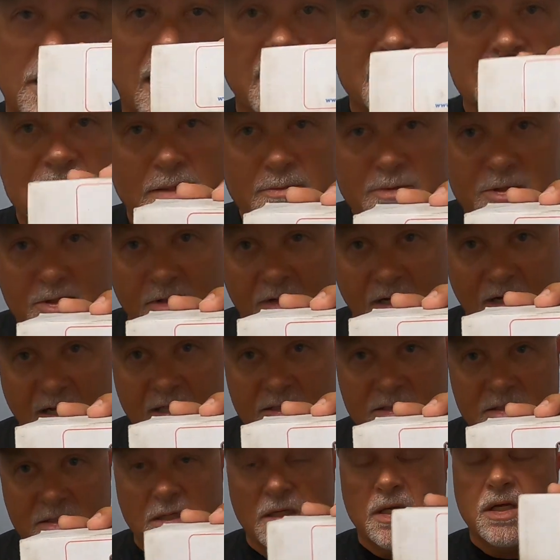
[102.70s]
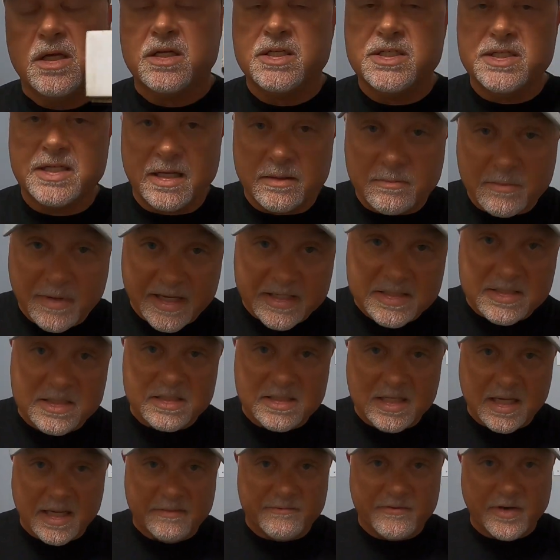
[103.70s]
Not Jim's Garage. Jim makes the
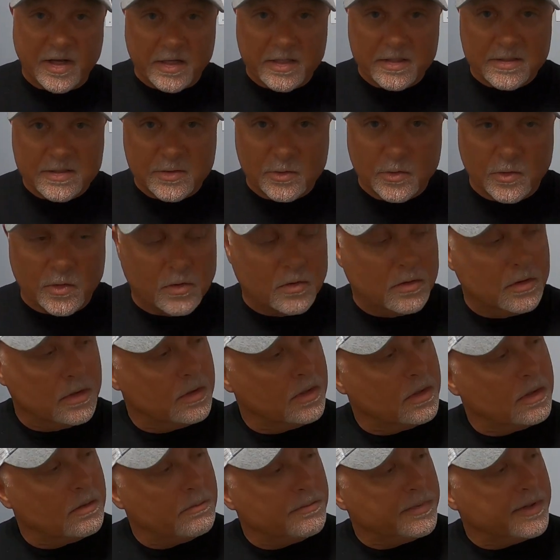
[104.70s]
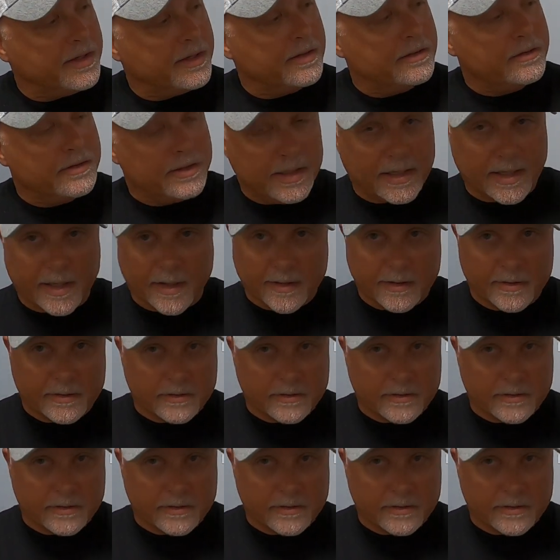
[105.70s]
same fucking tool, but yeah,